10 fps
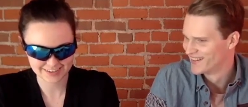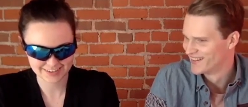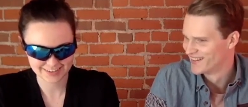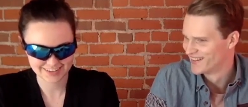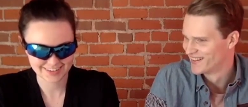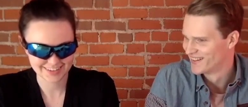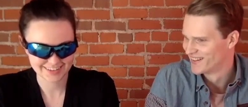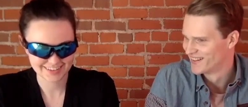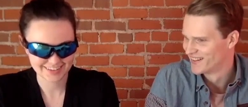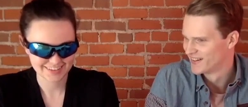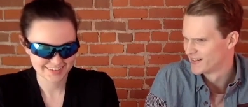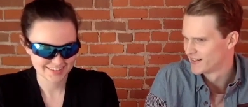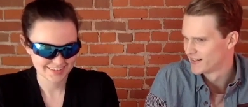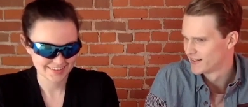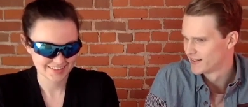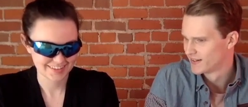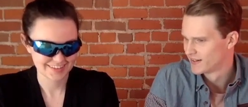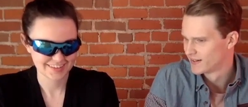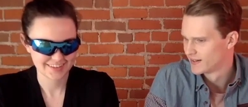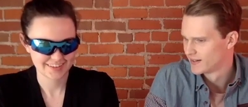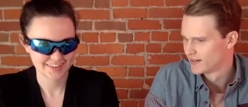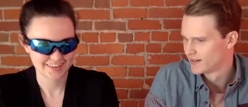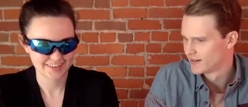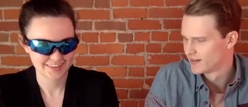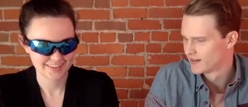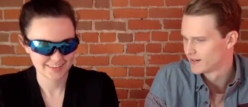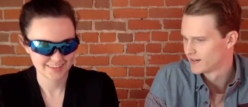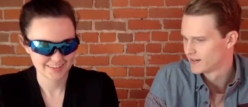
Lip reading: [no speech]